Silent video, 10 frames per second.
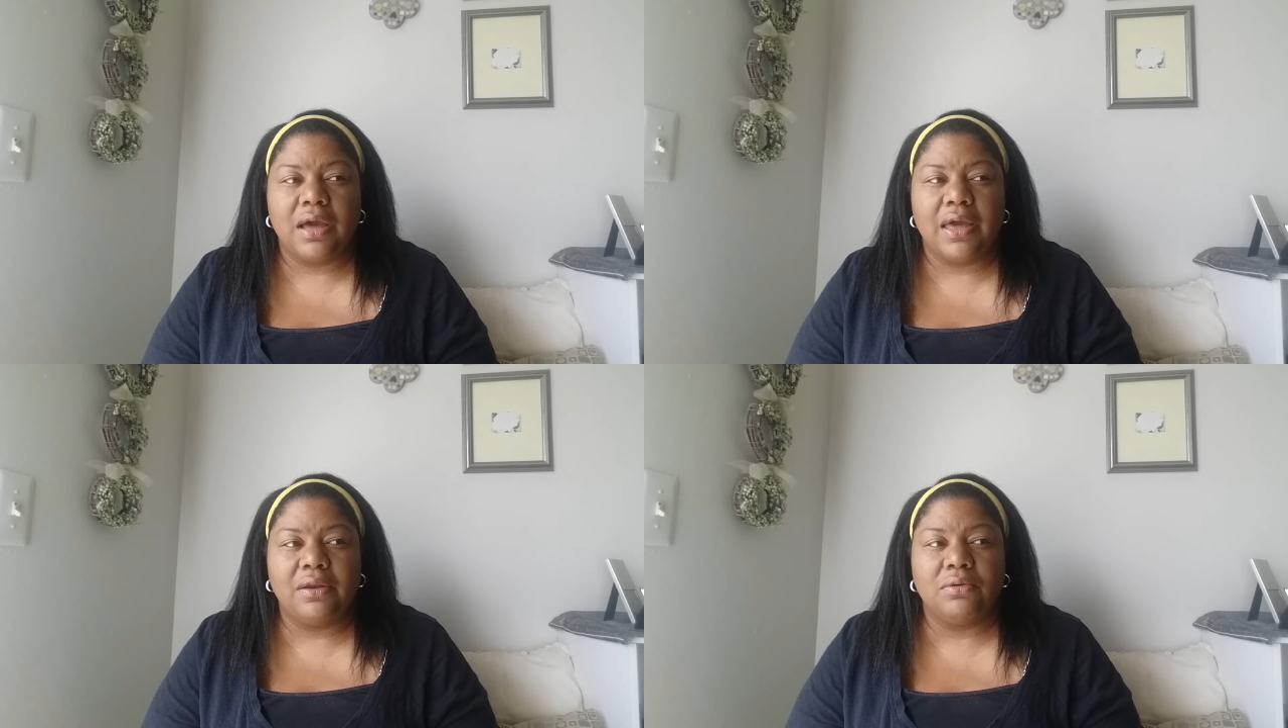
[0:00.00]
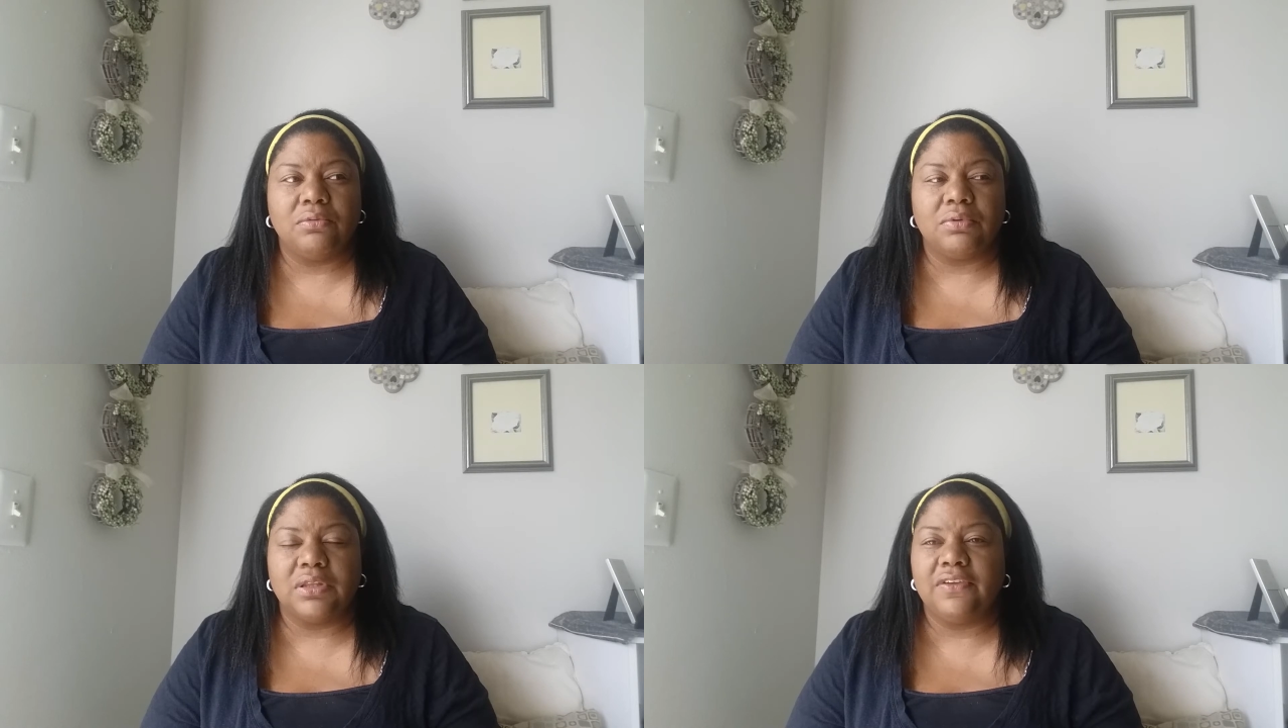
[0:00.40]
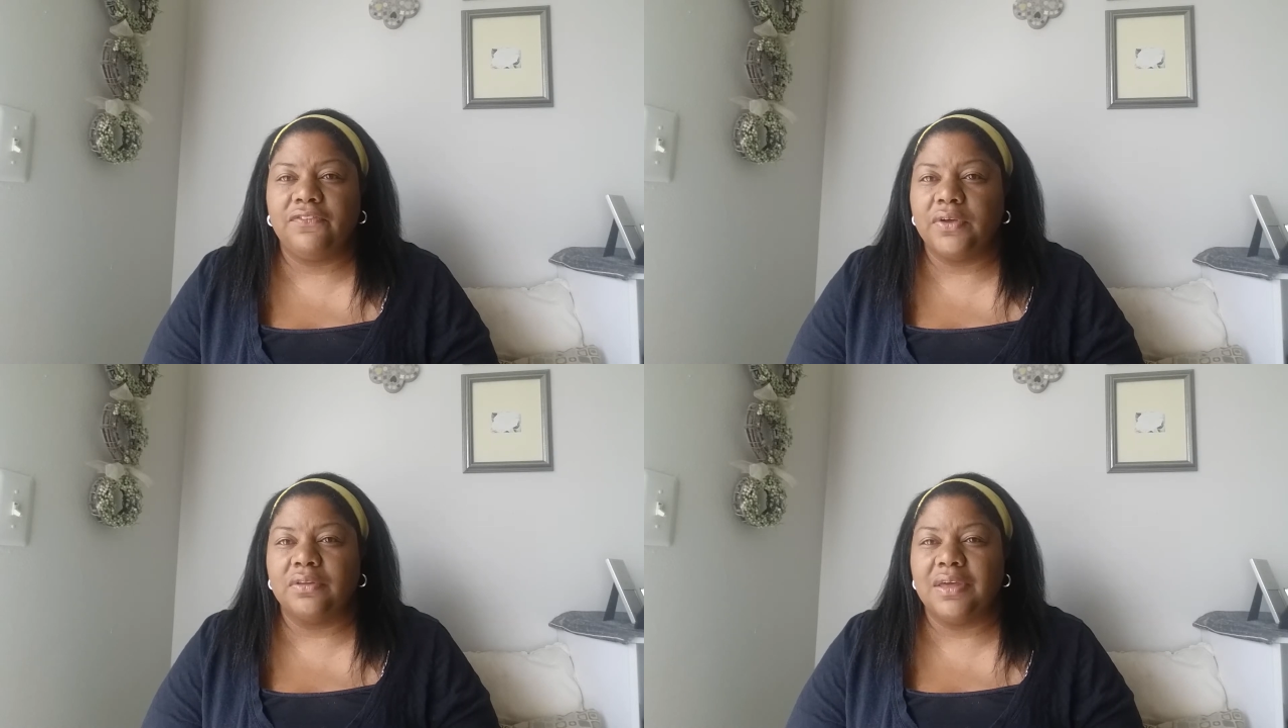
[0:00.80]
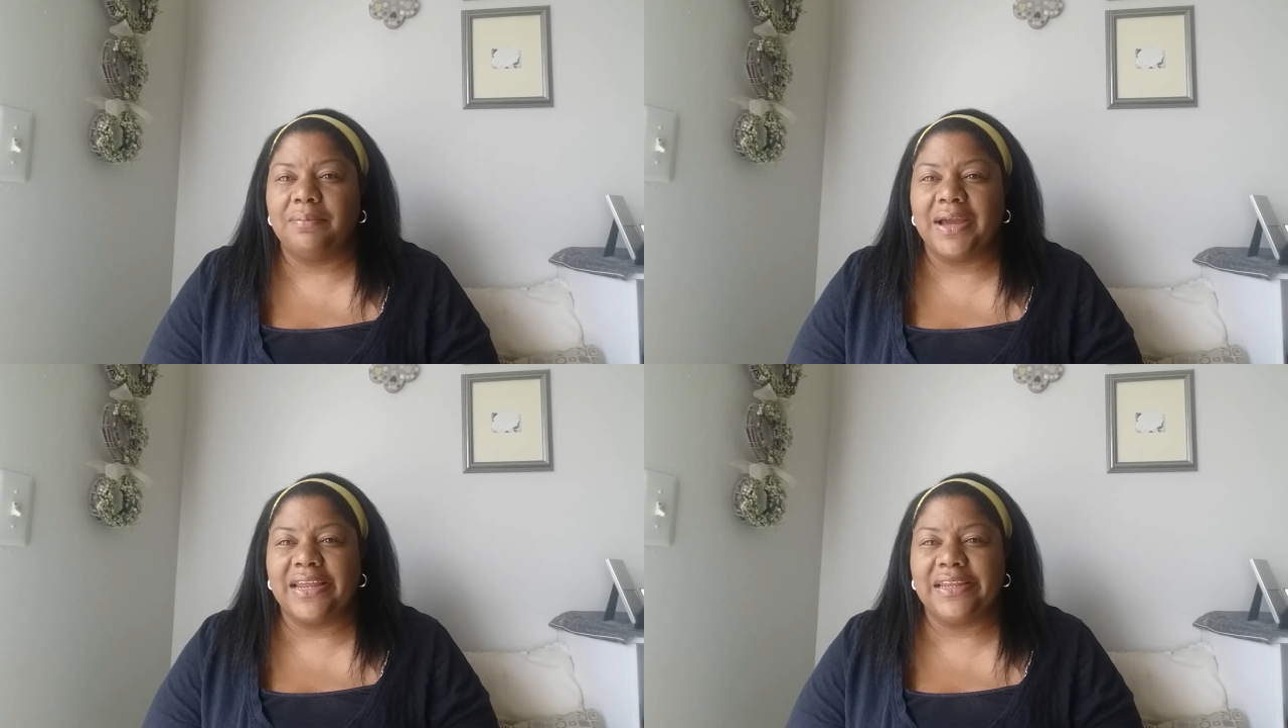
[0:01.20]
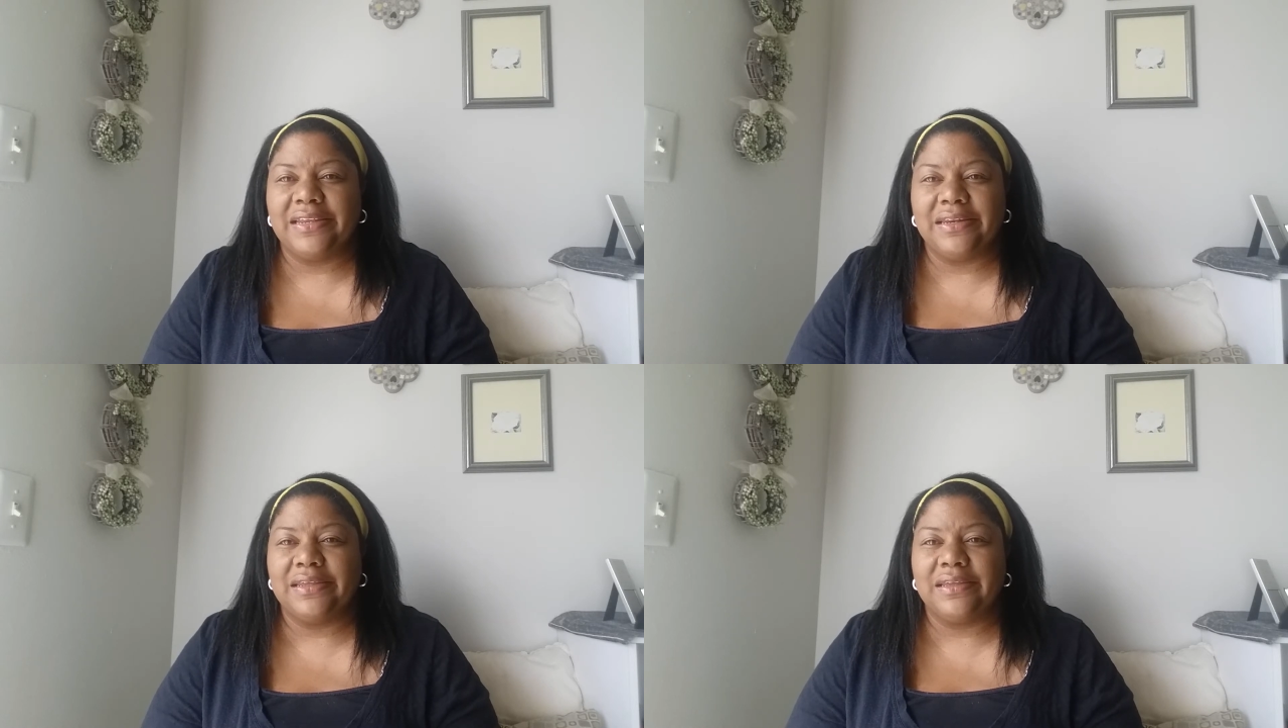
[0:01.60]
I don't really feel that my
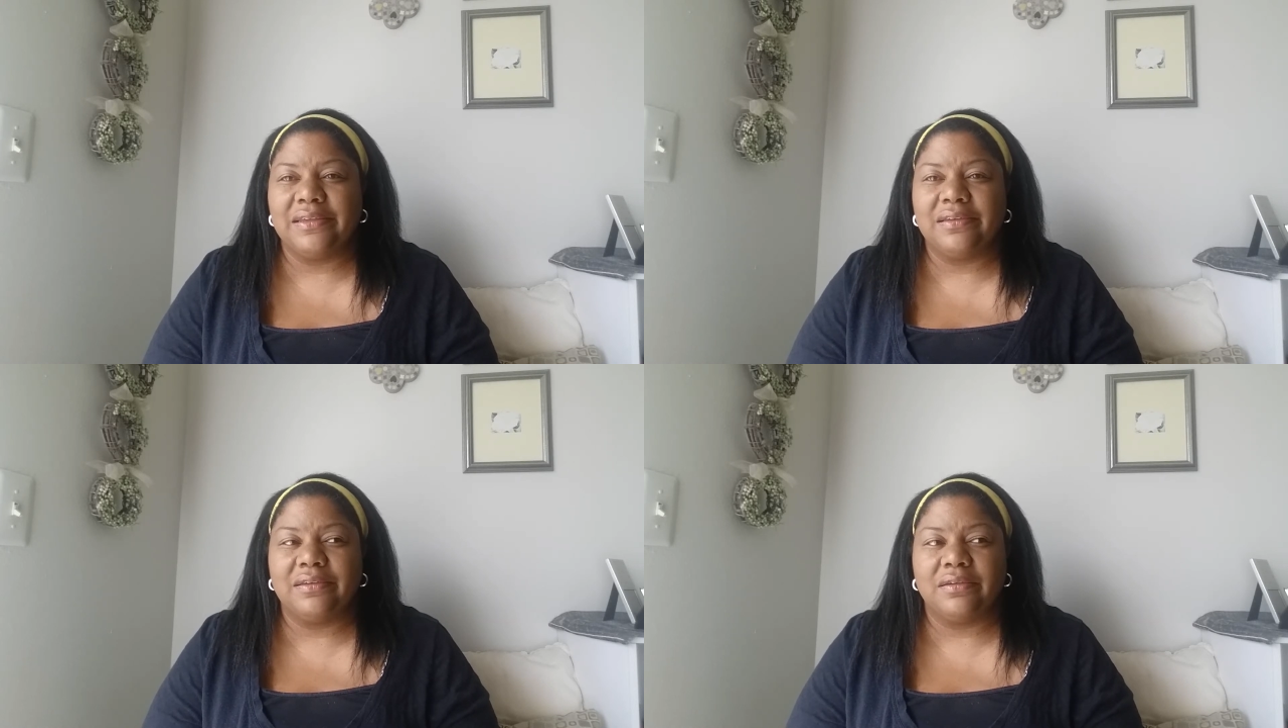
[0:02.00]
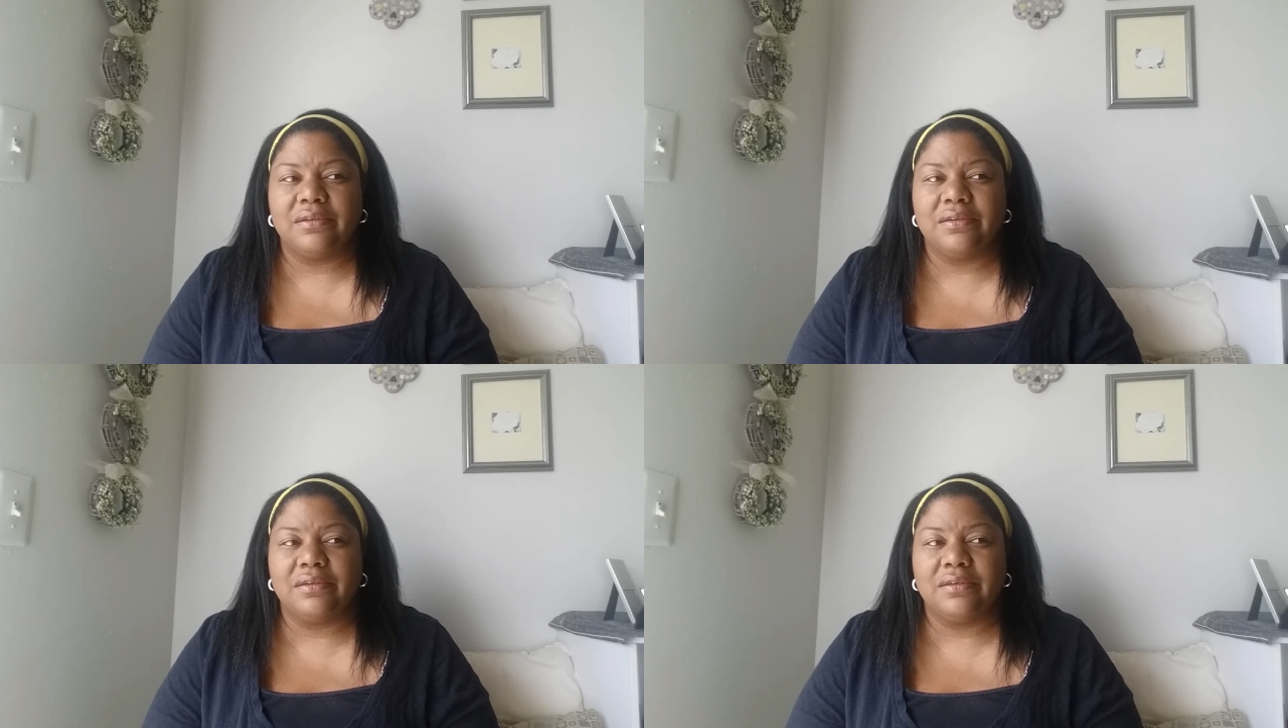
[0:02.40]
eating,